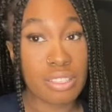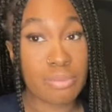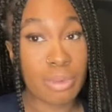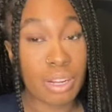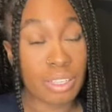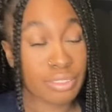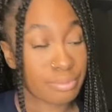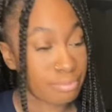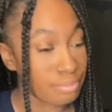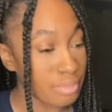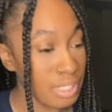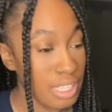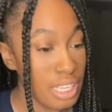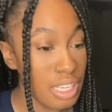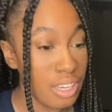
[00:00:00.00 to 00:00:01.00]
smart.
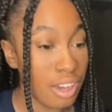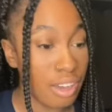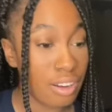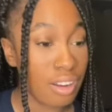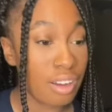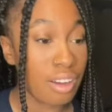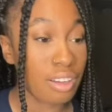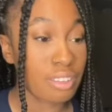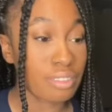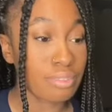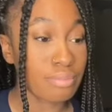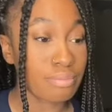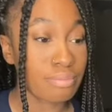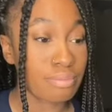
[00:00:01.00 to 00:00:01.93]
He caught on.